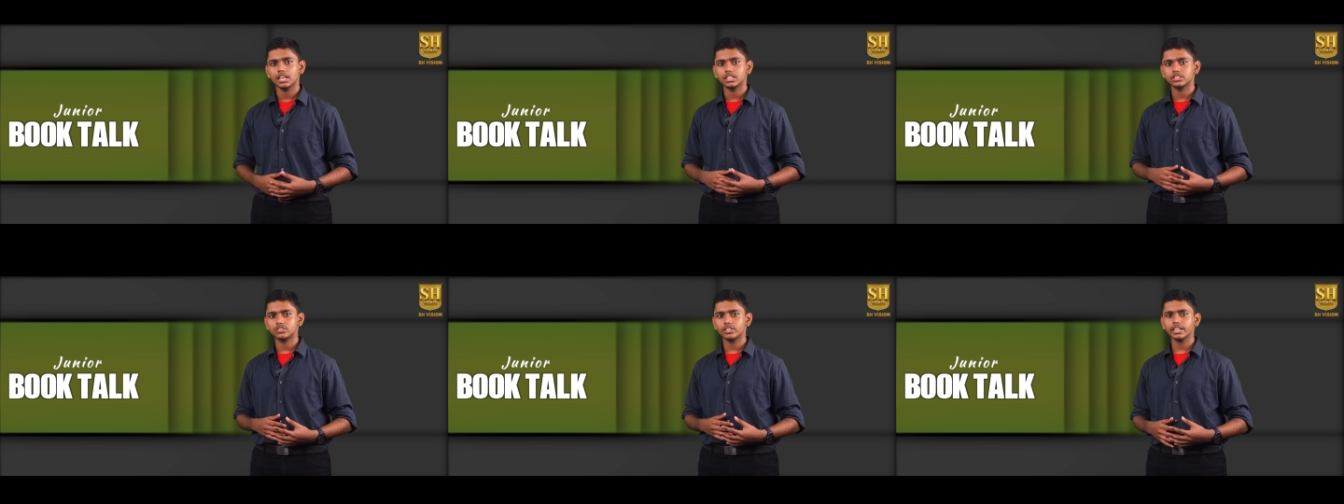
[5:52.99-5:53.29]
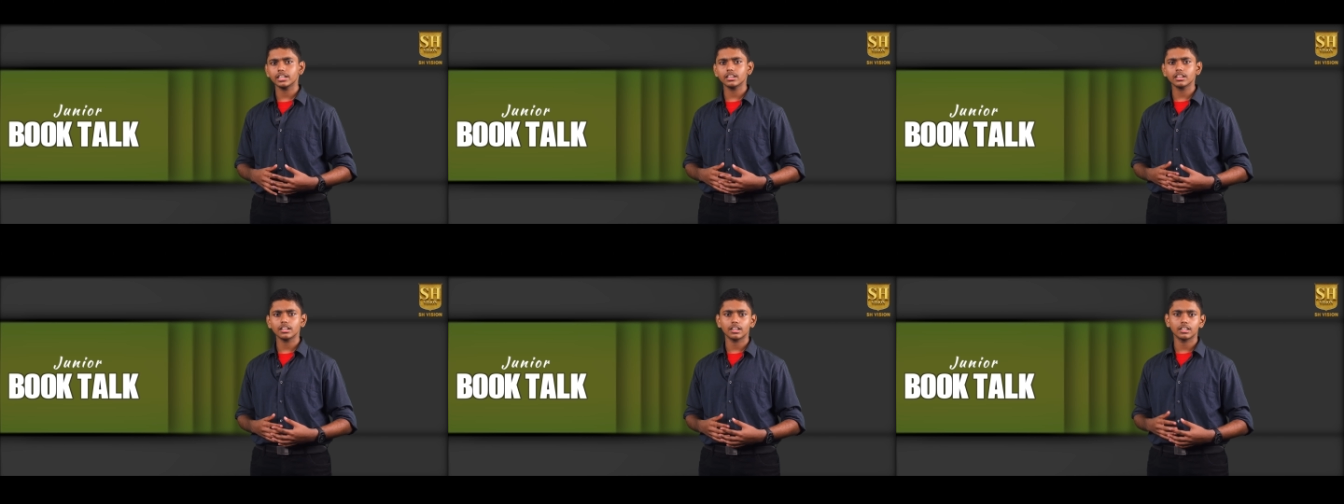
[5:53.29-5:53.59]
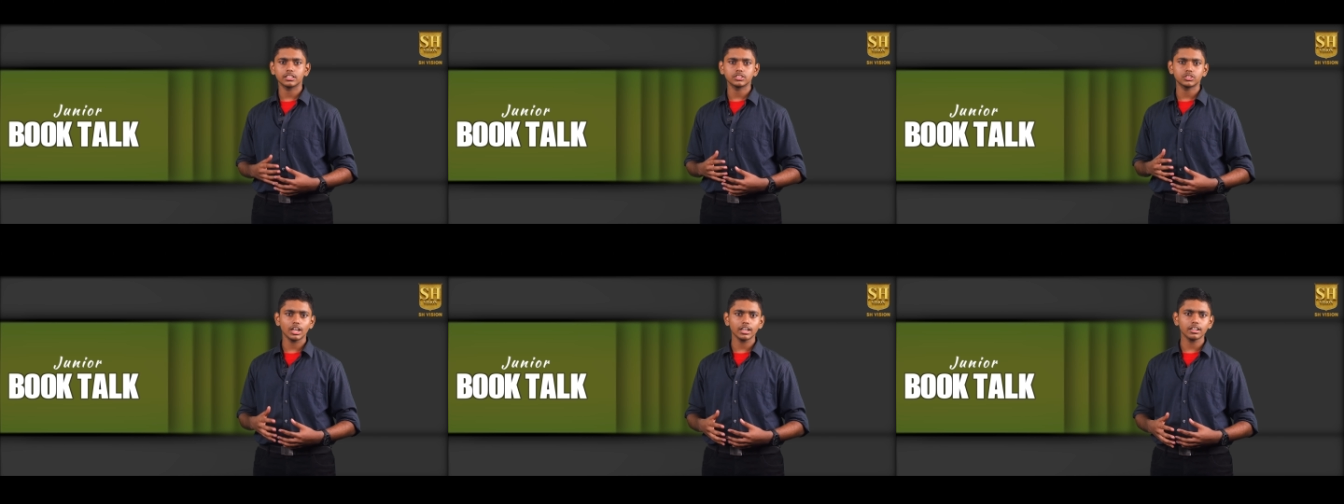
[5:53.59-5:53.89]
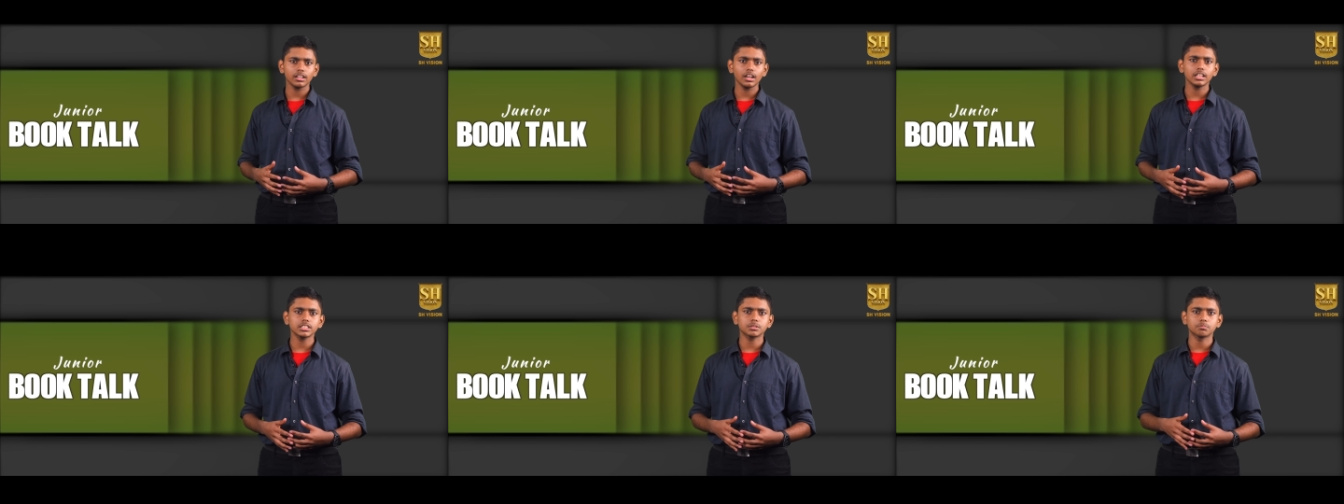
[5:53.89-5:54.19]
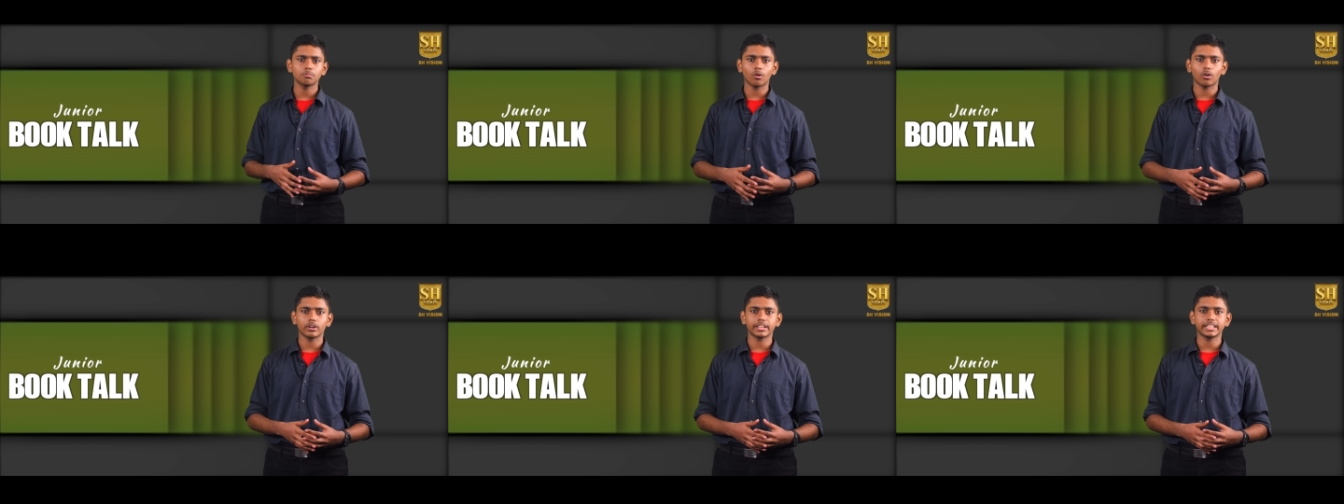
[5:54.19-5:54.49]
Drake, uh, Dracula's
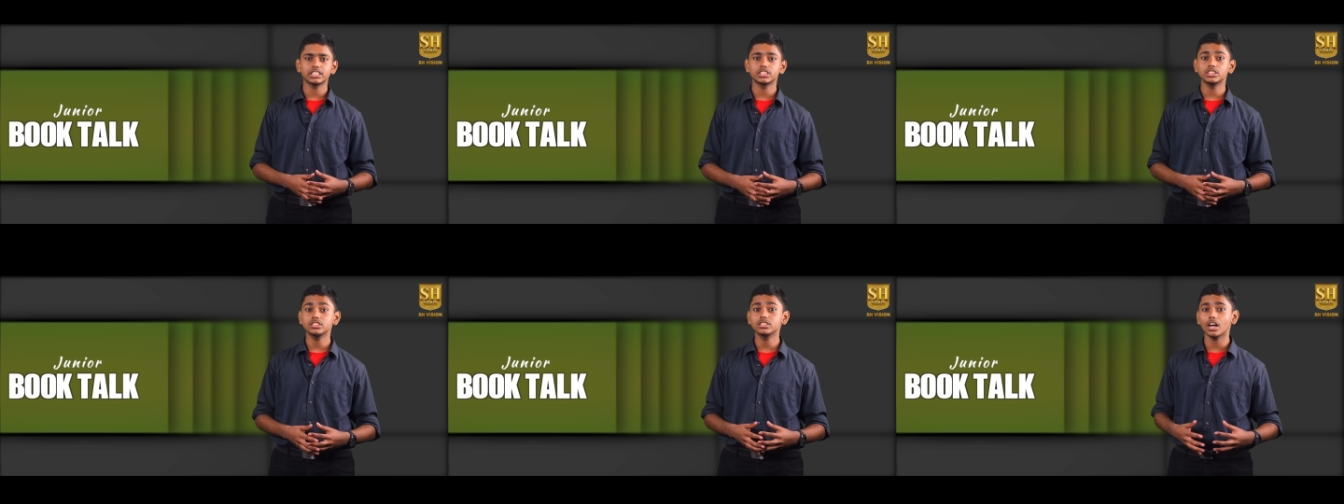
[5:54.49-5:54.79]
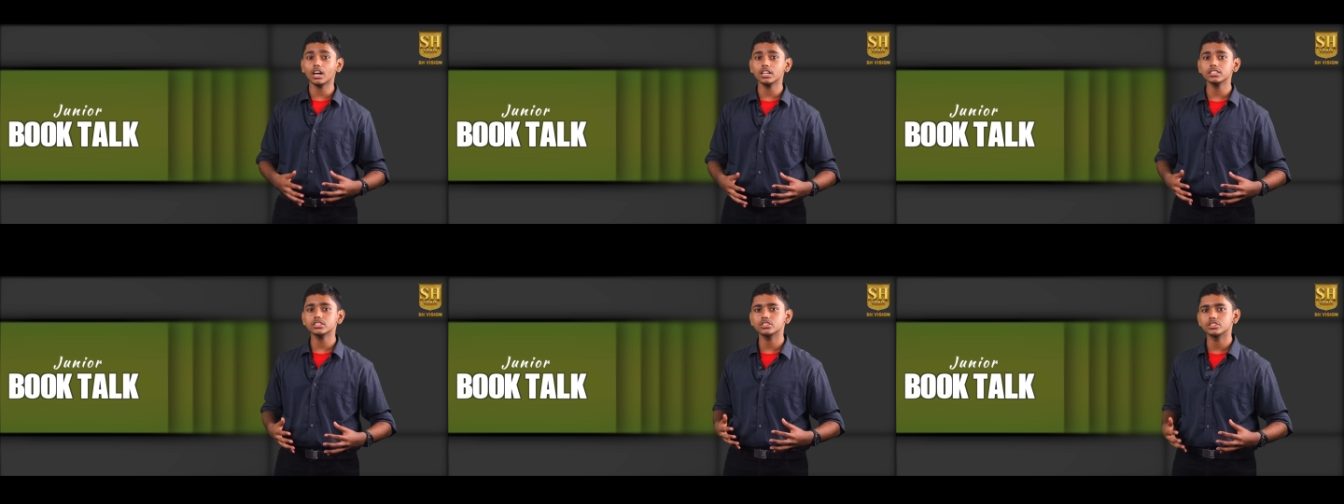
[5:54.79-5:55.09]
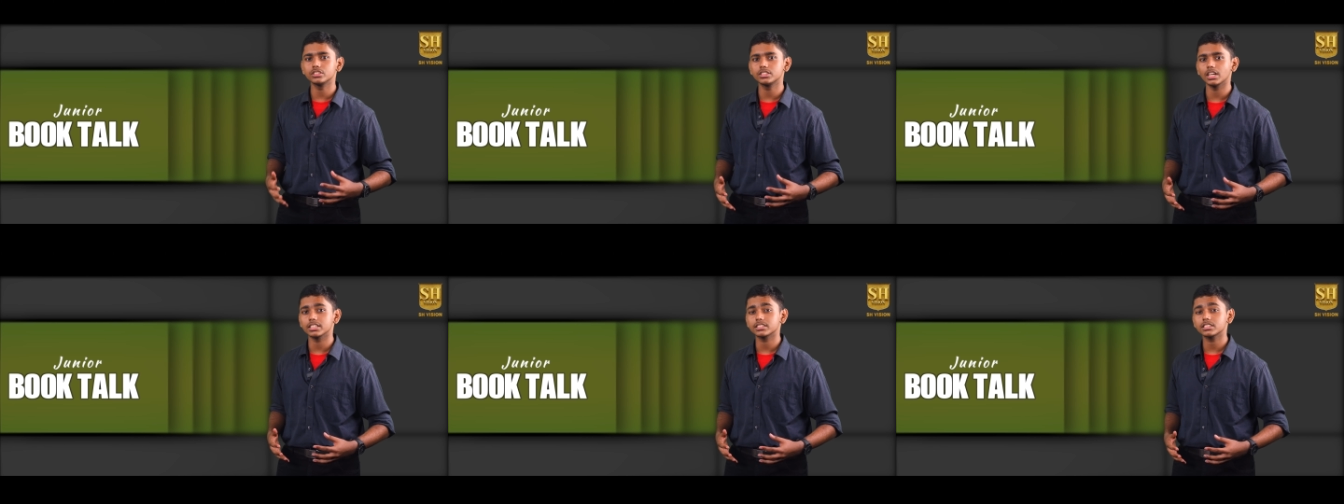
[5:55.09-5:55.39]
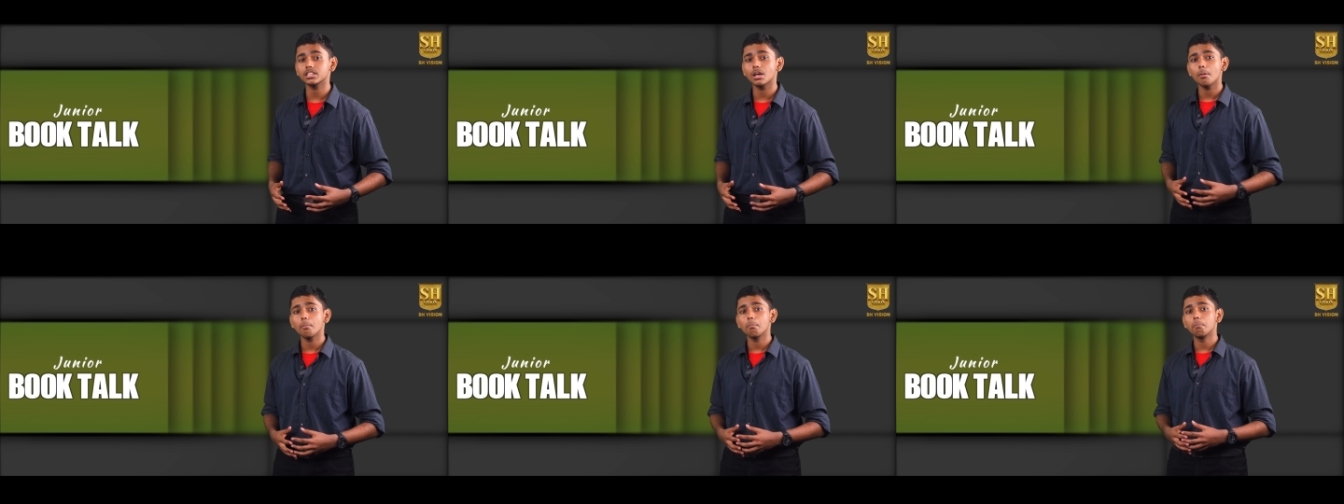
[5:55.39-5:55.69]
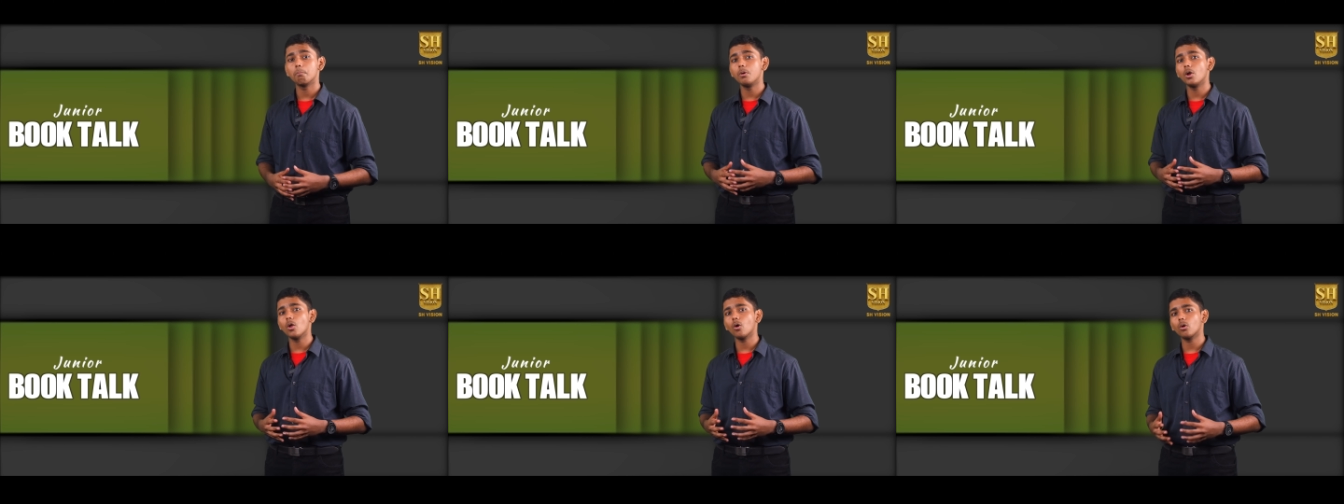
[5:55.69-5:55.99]
body turns to dust,
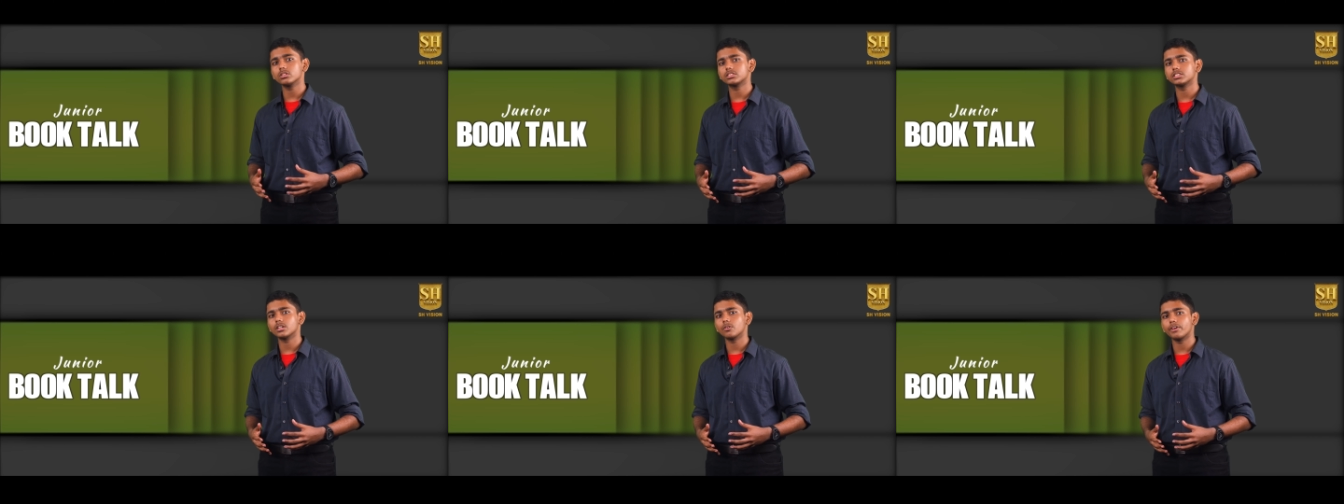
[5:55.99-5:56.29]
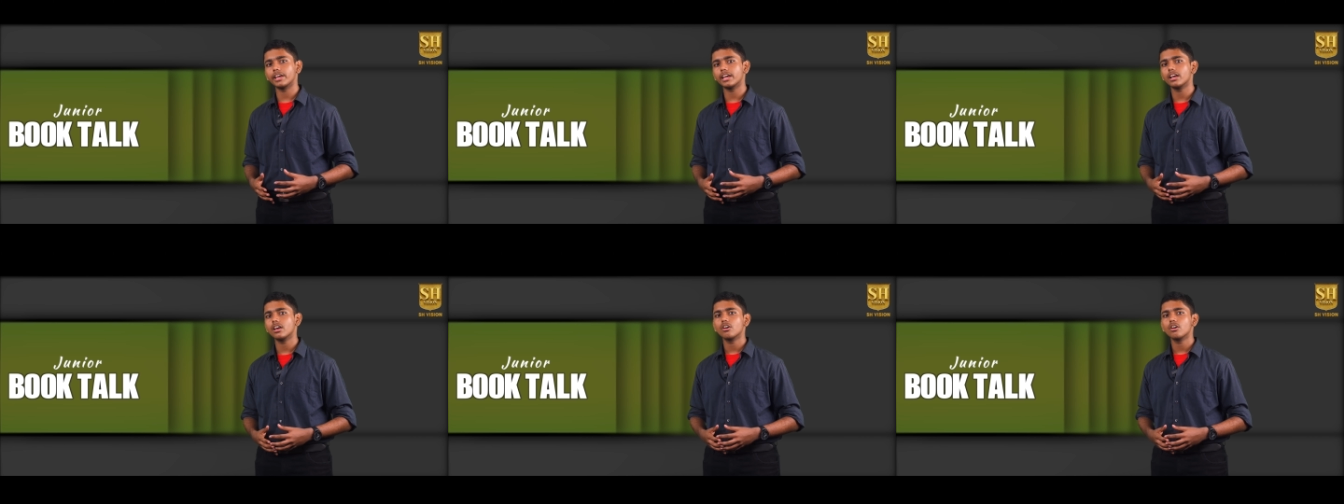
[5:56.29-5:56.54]
blows away,